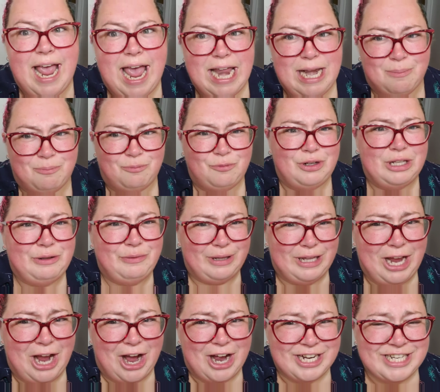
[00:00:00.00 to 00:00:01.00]
and I'm really,
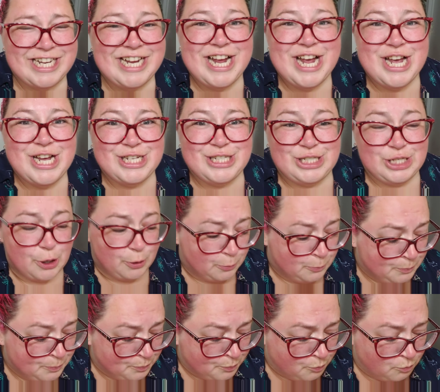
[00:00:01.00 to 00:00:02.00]
really hot. So
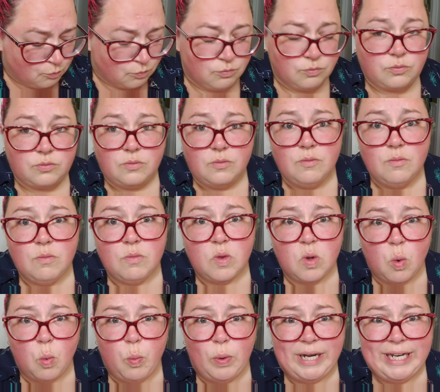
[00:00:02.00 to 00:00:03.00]

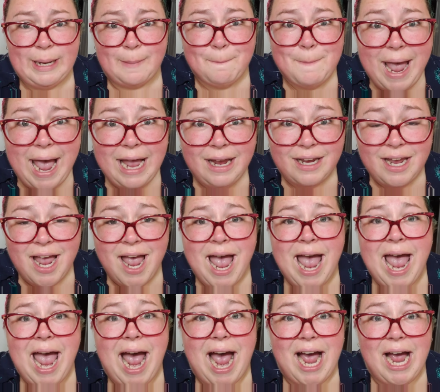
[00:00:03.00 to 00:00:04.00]
when I get back,
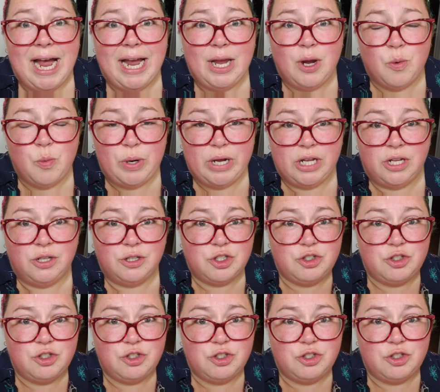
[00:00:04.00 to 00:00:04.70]
I will